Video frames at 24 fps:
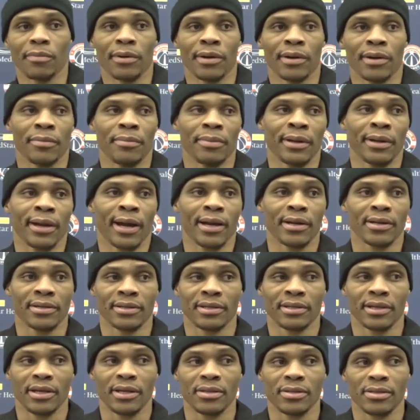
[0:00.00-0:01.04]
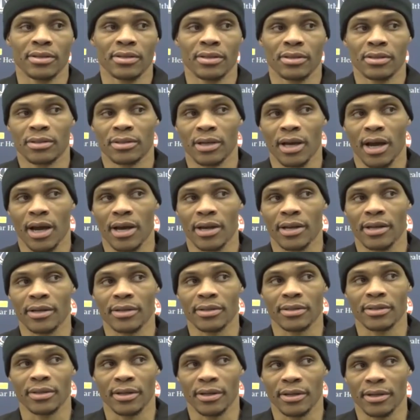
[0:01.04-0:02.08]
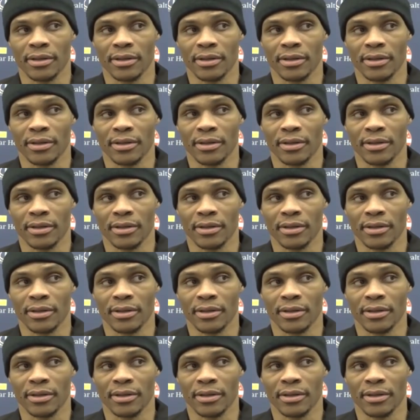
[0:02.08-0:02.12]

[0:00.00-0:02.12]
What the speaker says: But behind the scenes, Scotty is